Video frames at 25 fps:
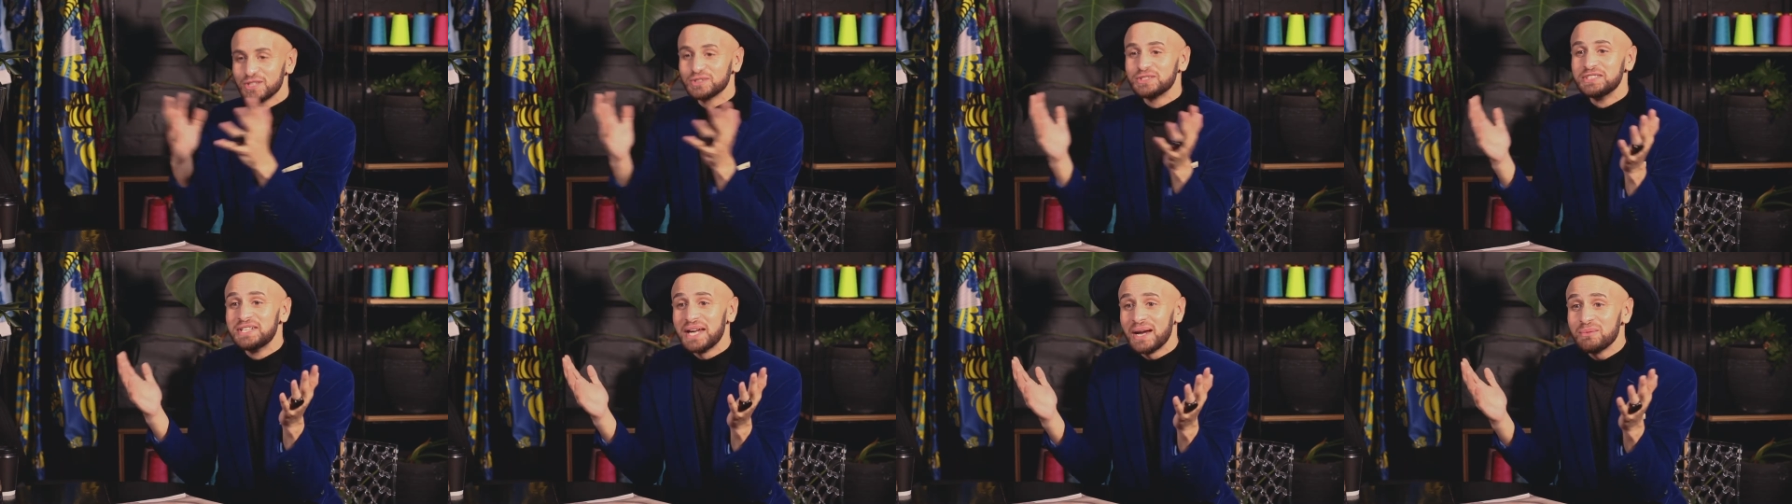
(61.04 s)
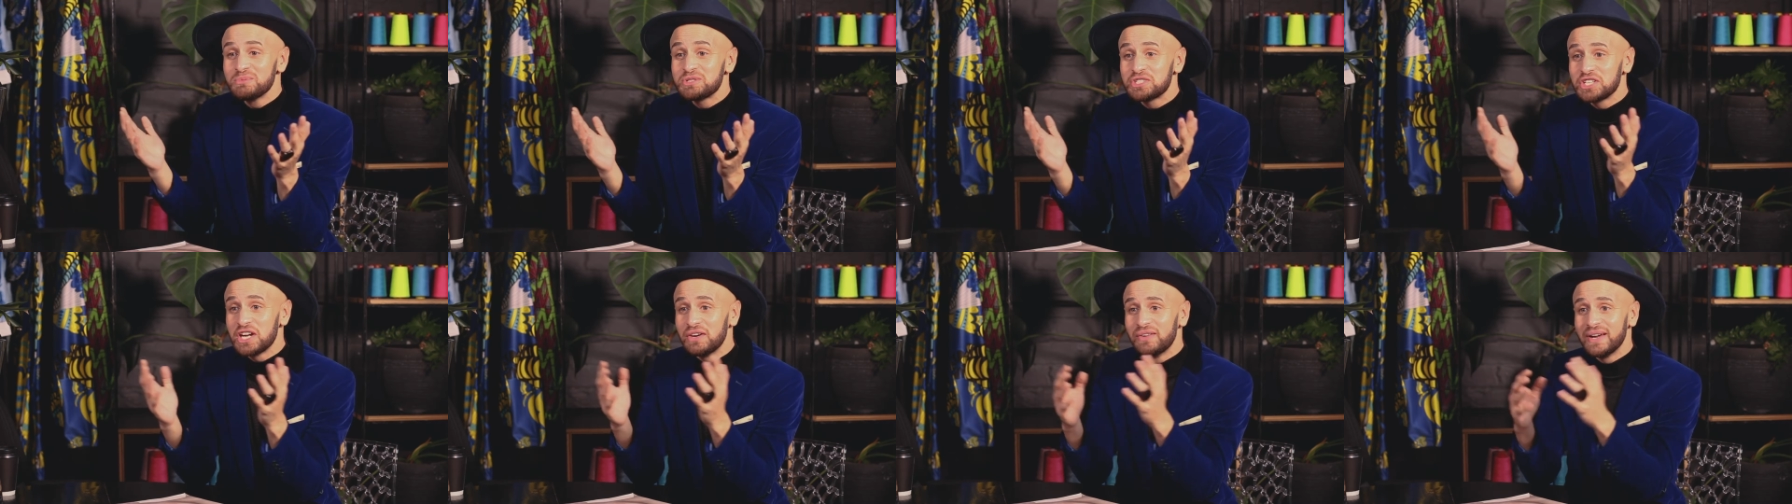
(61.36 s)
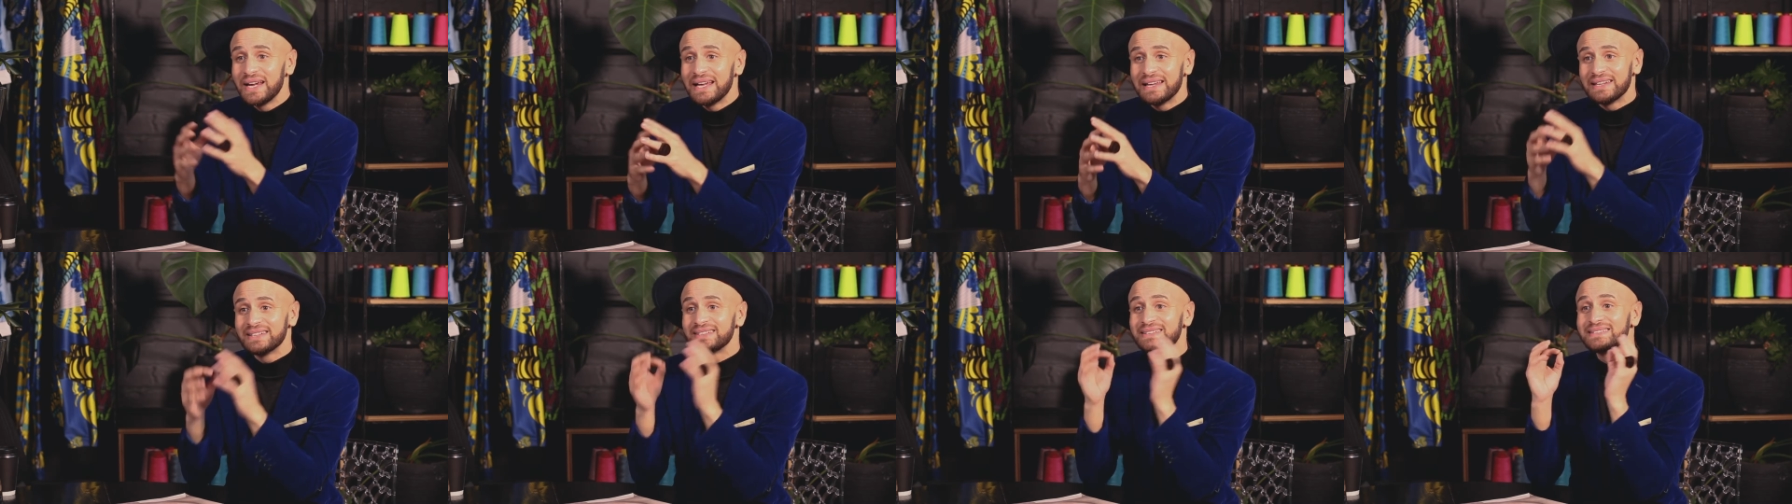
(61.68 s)
So today I'm
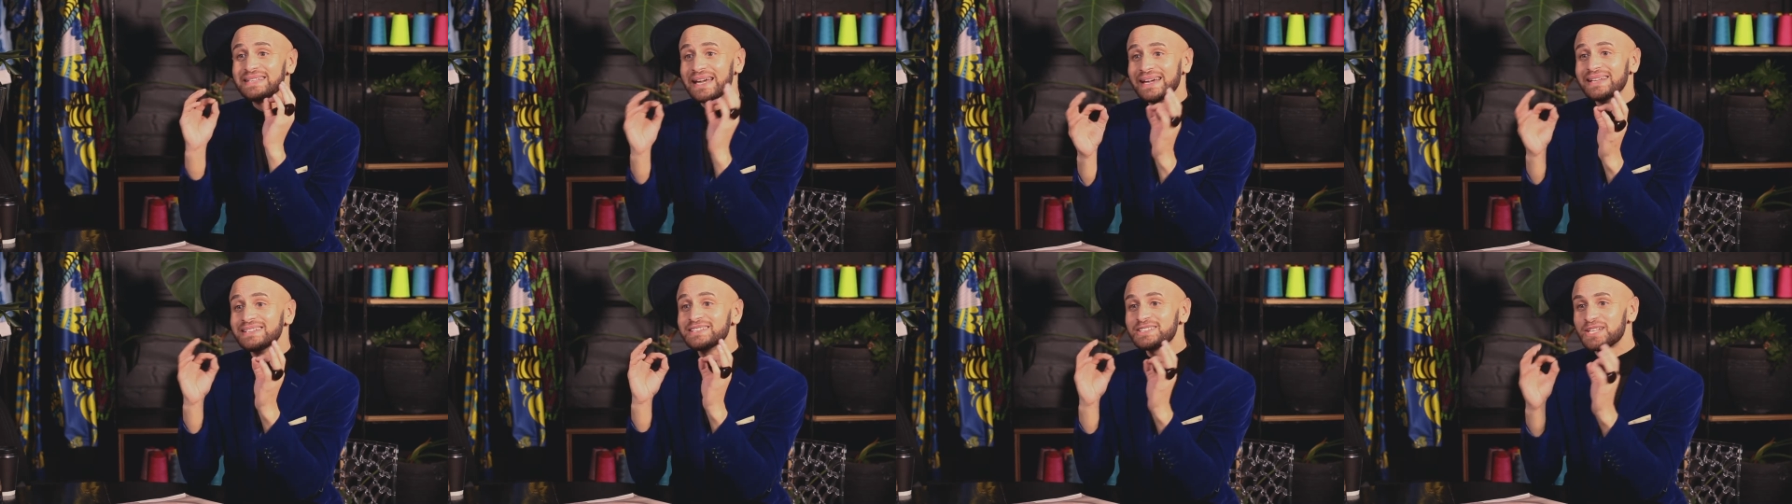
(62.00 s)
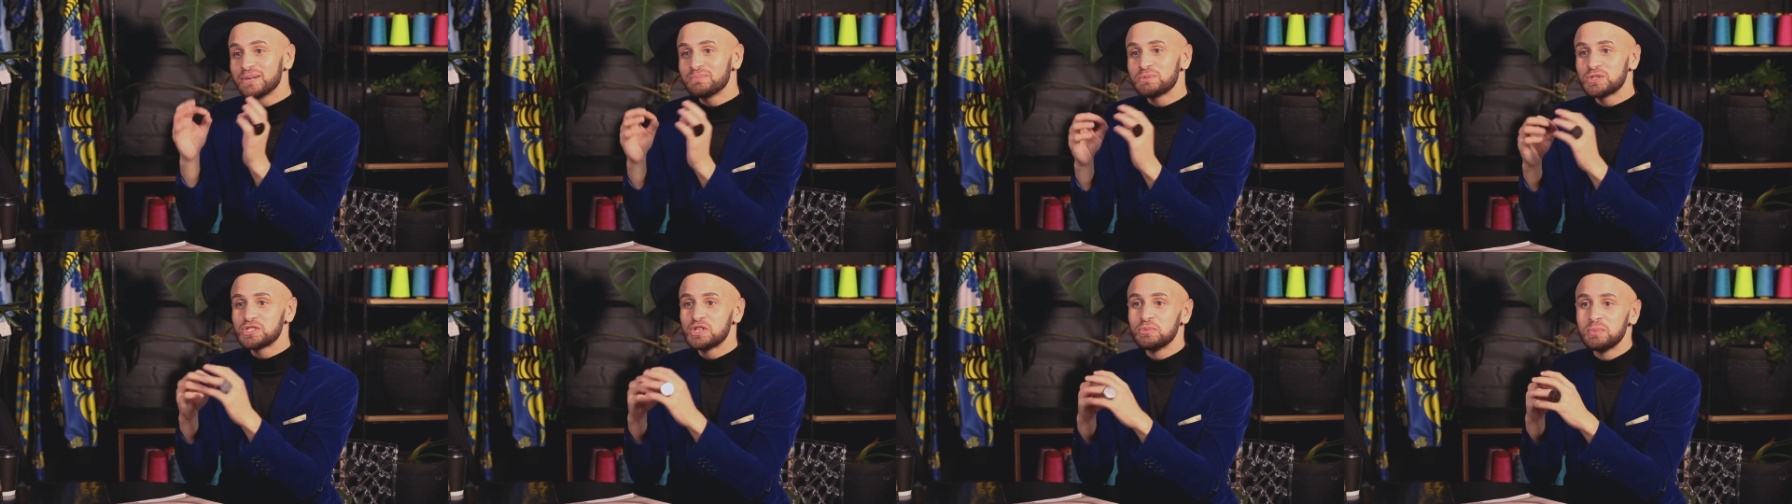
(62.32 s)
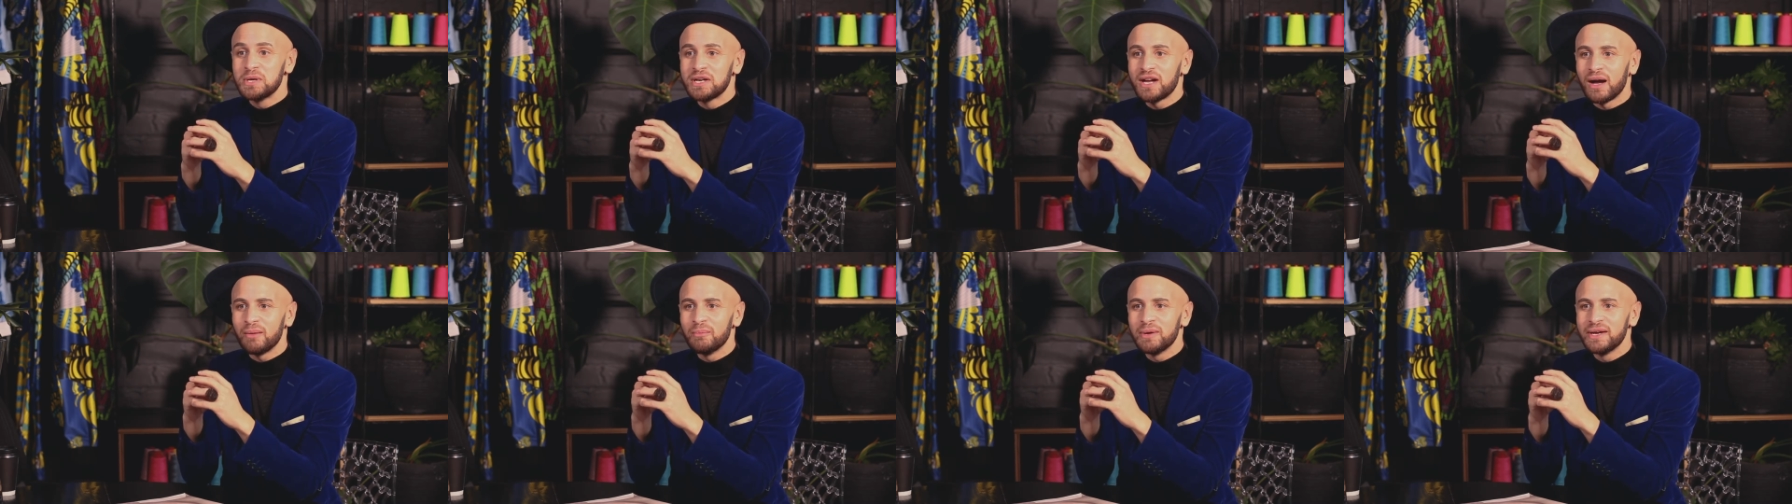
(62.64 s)
sharing the 10 tips to
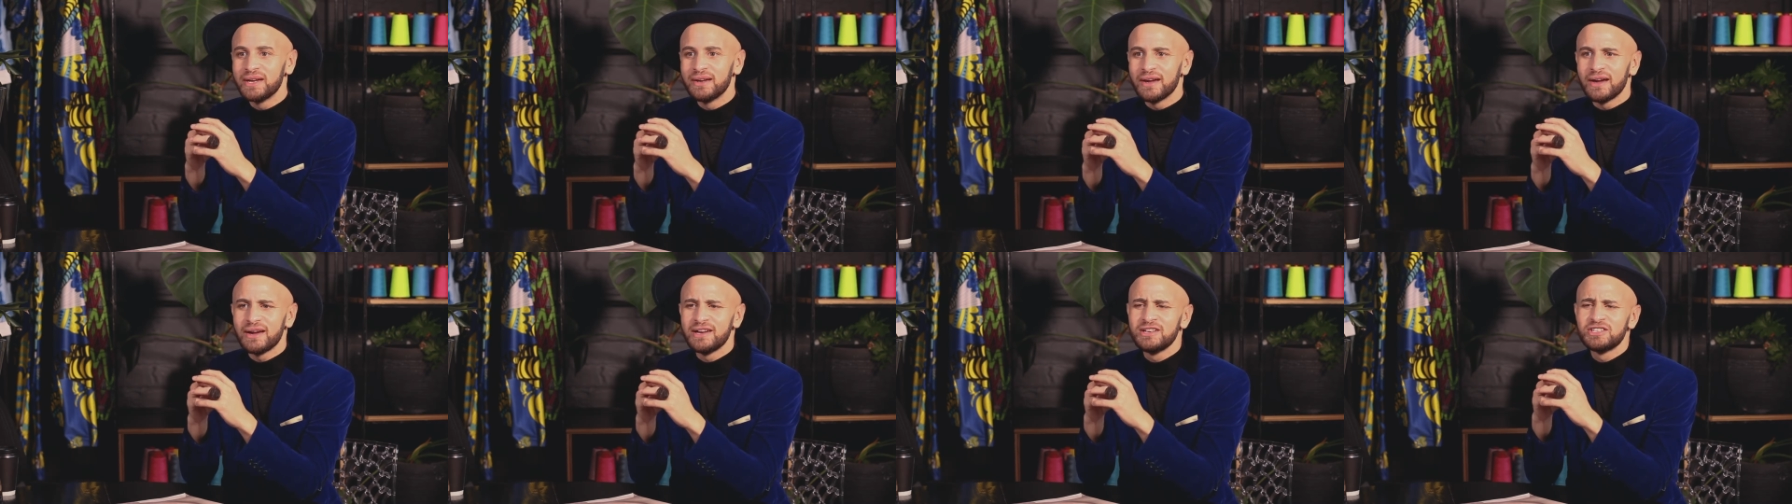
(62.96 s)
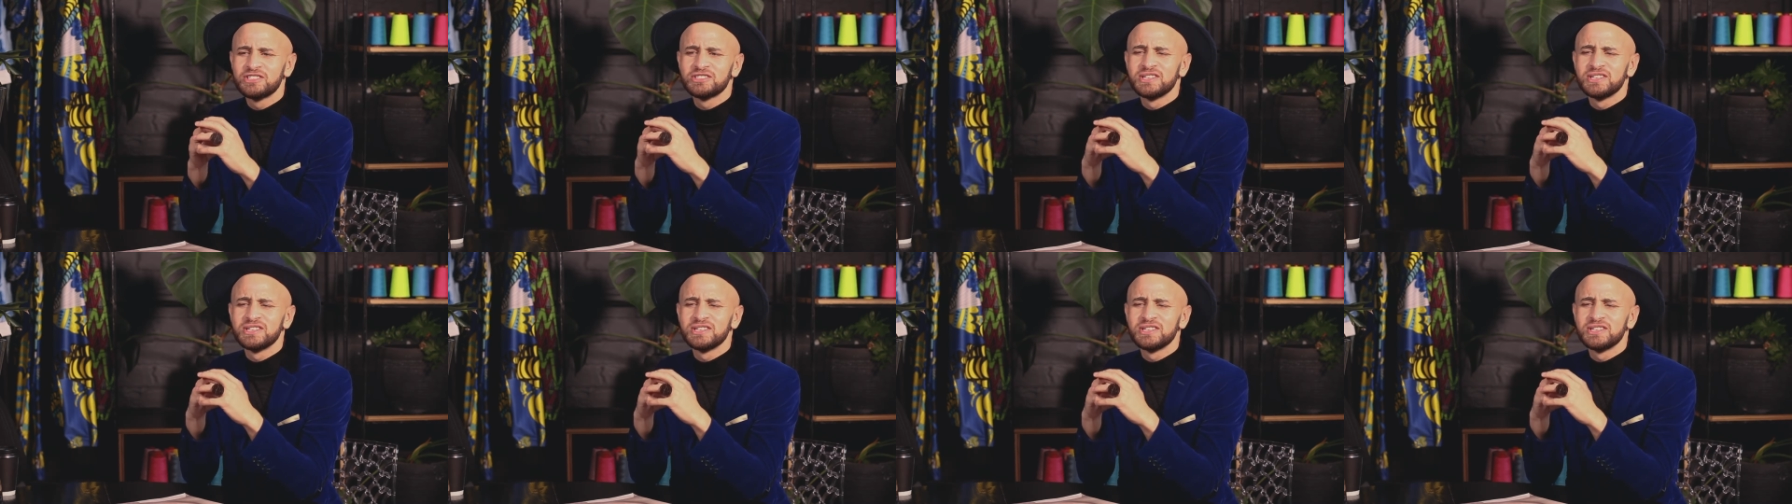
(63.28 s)
becoming a